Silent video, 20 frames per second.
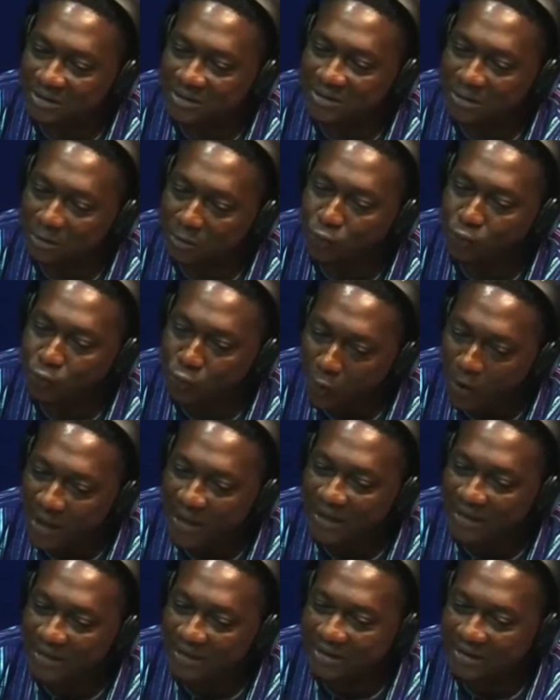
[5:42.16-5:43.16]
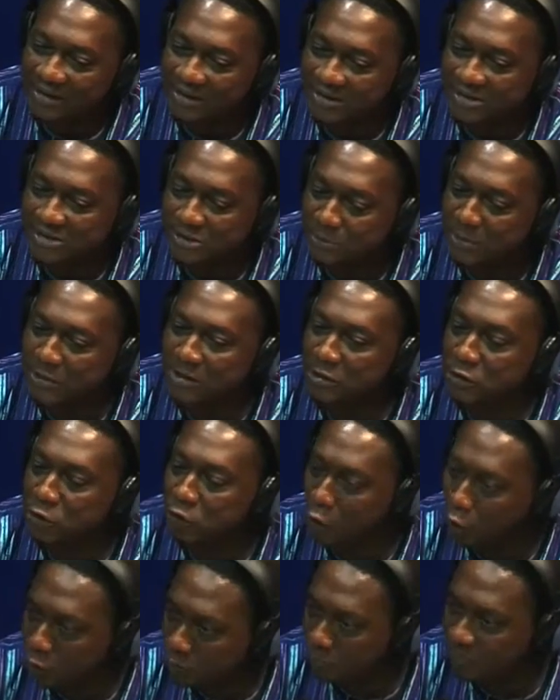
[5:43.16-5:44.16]
a way it's been
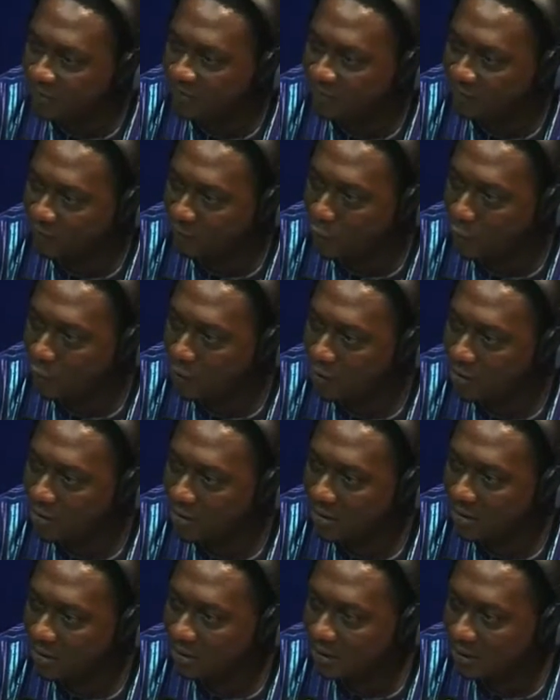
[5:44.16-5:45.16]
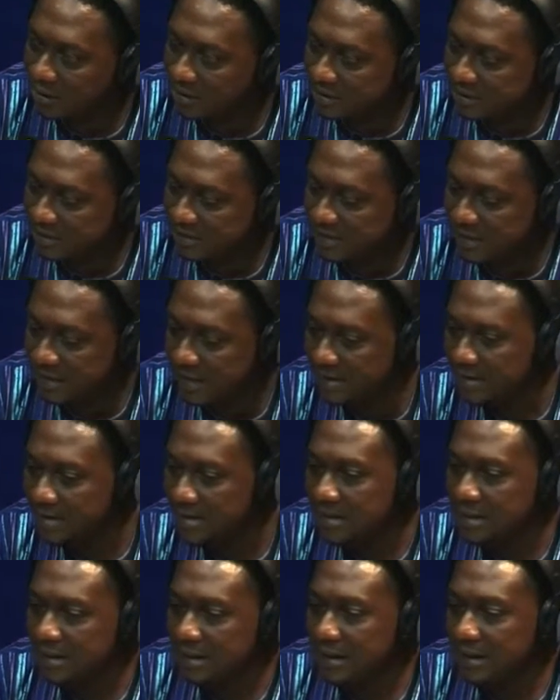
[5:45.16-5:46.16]
done before. You understand?
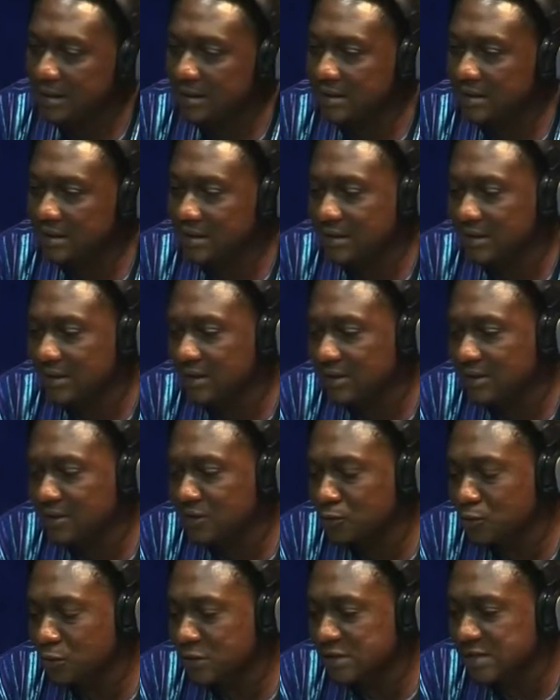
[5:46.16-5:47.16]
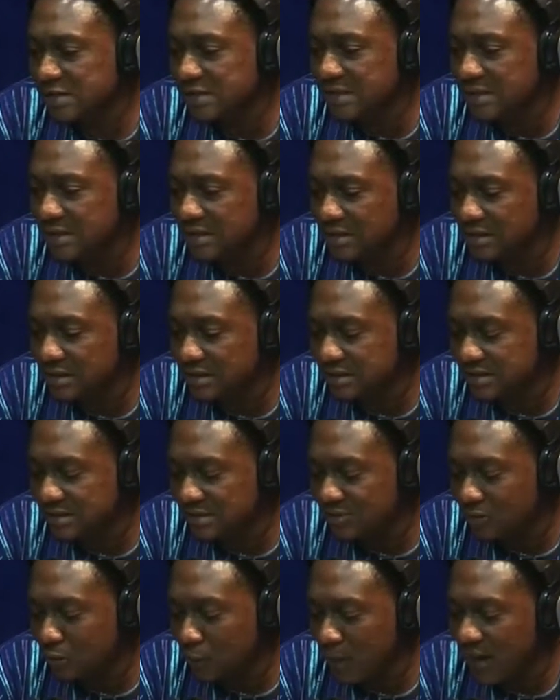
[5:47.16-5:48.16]
And you will see that
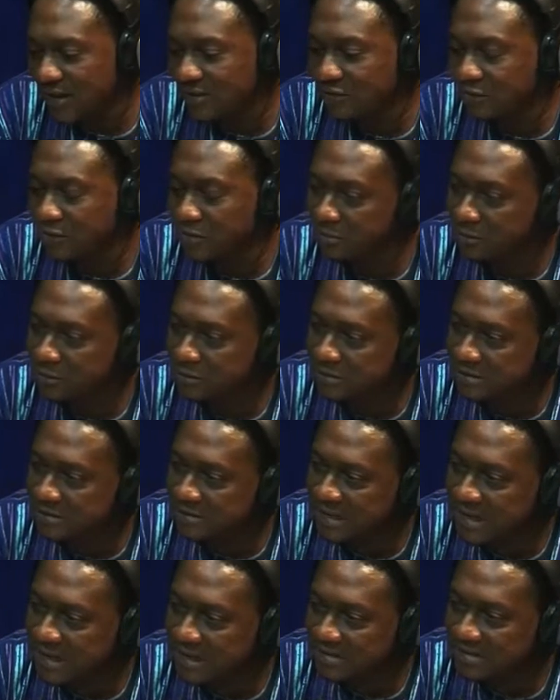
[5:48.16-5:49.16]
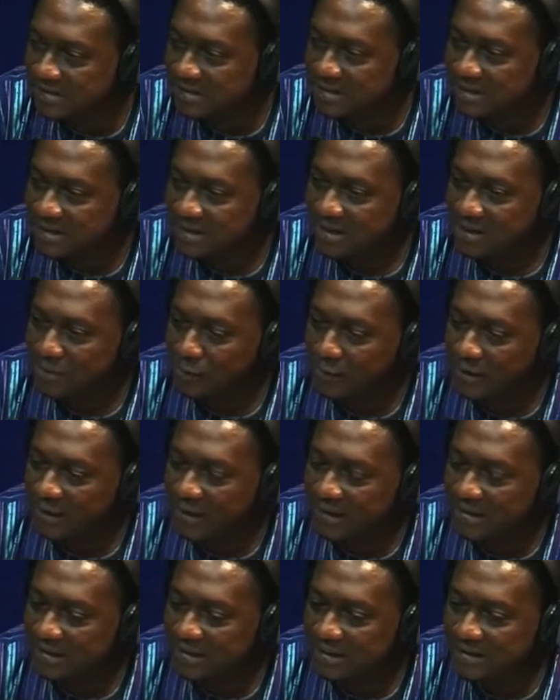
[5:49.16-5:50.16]
right from the start, we
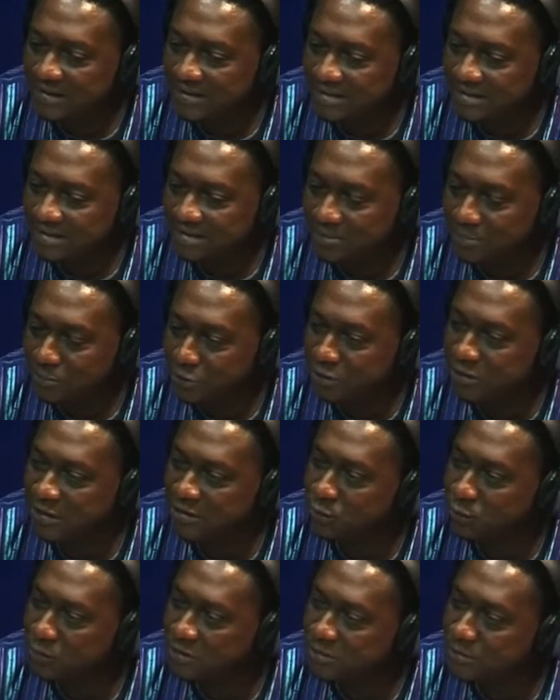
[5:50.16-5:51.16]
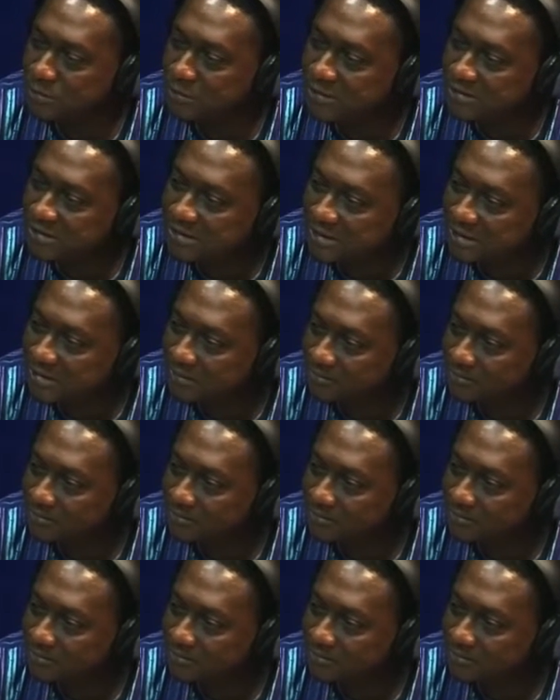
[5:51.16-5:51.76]
had that budget was missing.